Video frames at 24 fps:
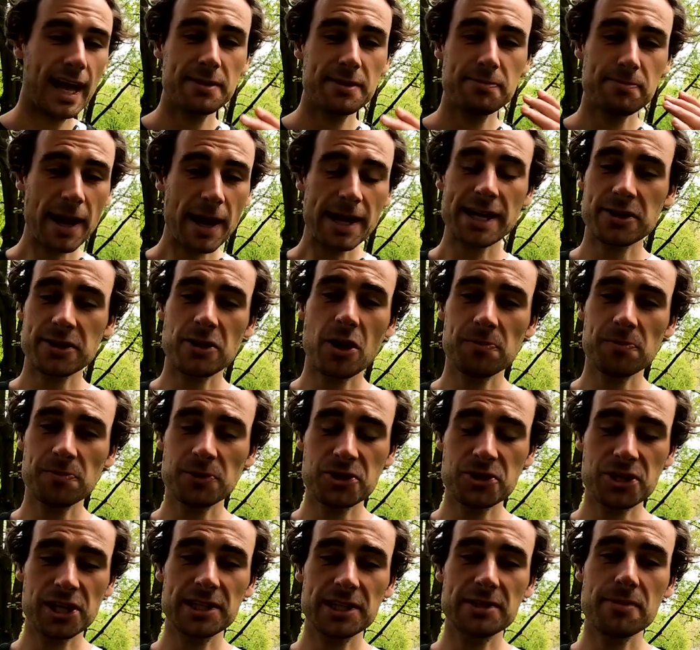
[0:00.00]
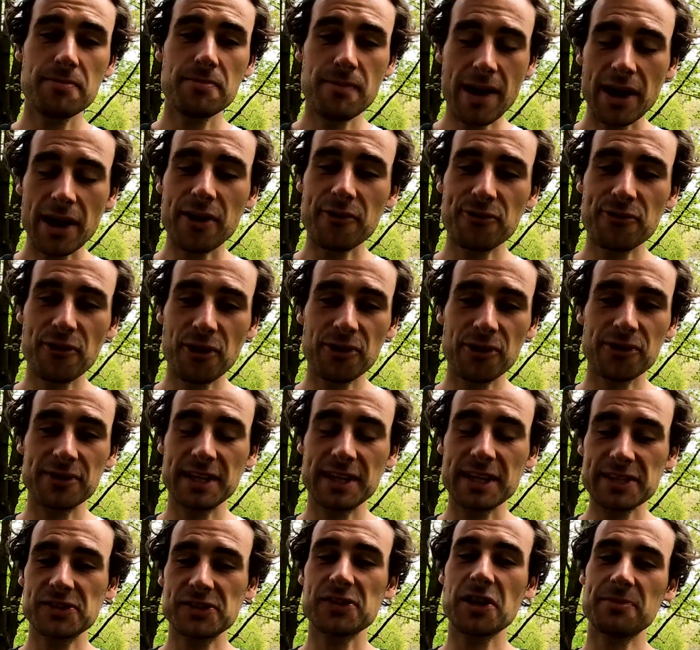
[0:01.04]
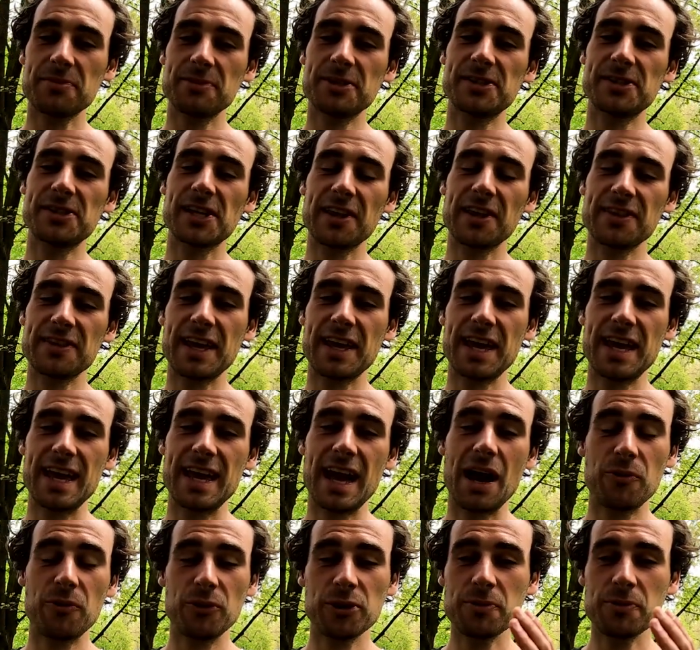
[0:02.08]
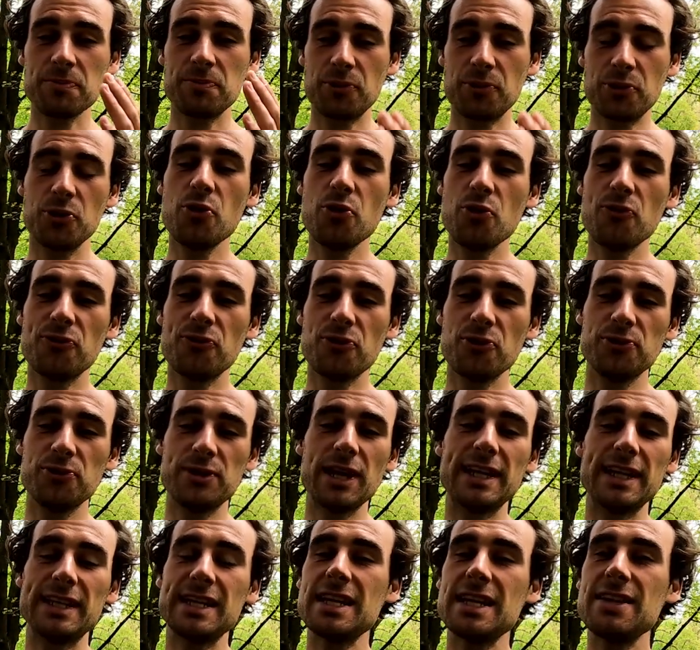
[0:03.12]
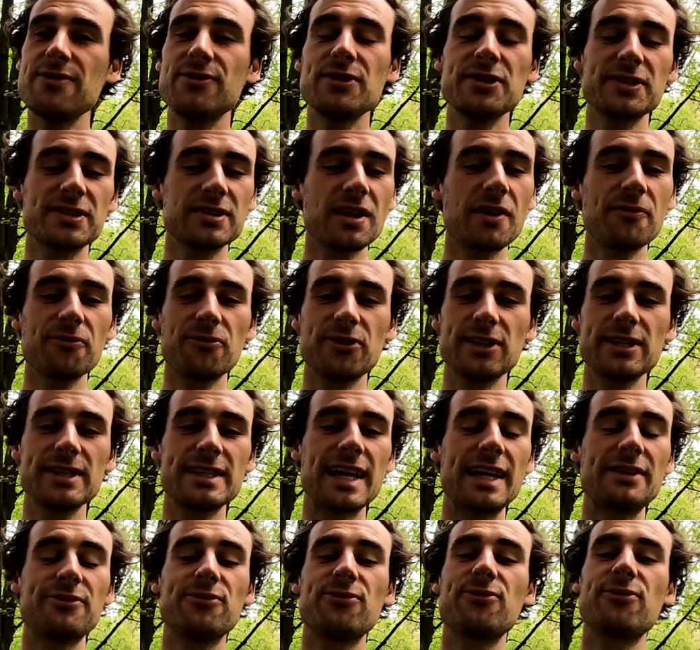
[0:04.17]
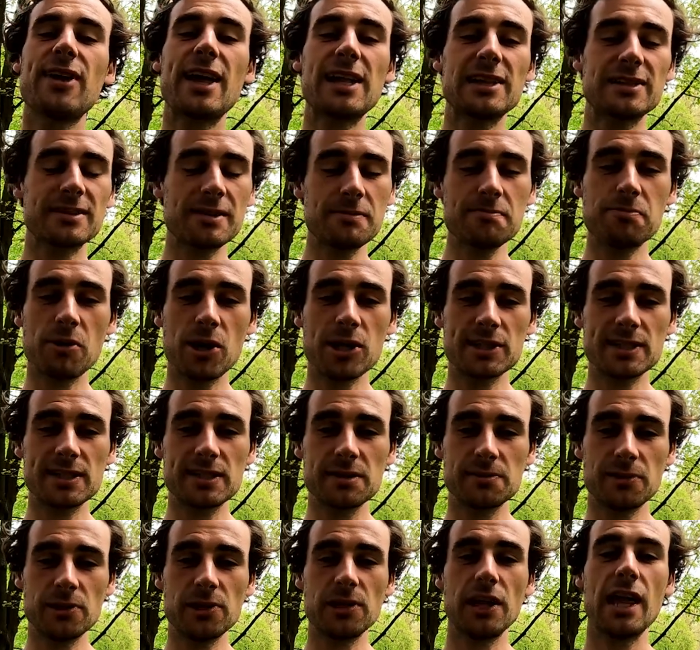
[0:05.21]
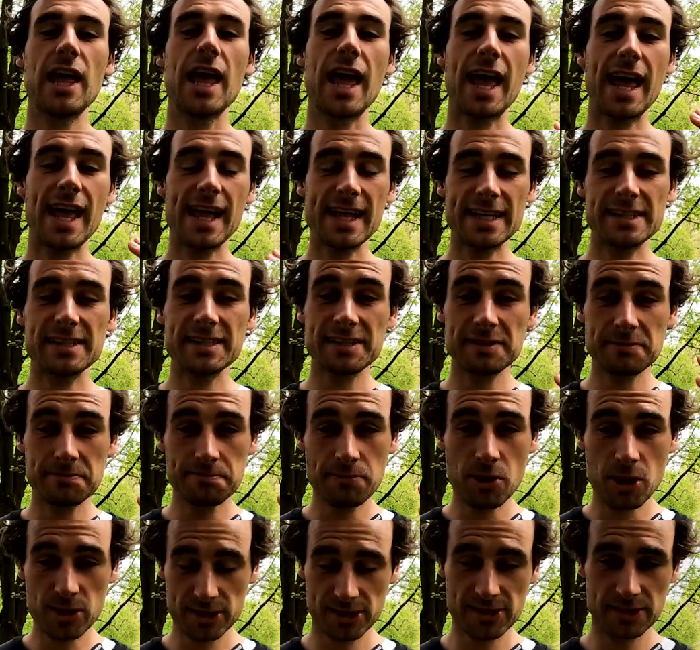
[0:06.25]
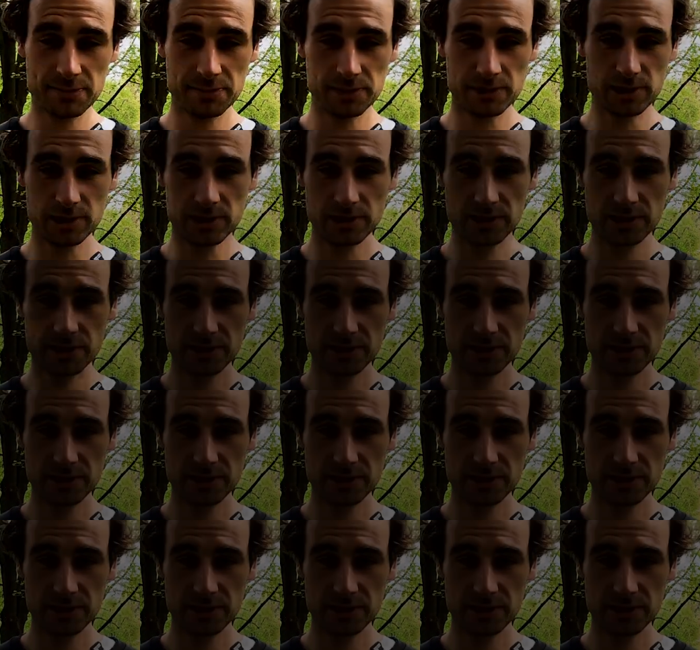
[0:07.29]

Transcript: And by accomplishing the marathon this coming Sunday, I want to prove you that even something that felt impossible is possible.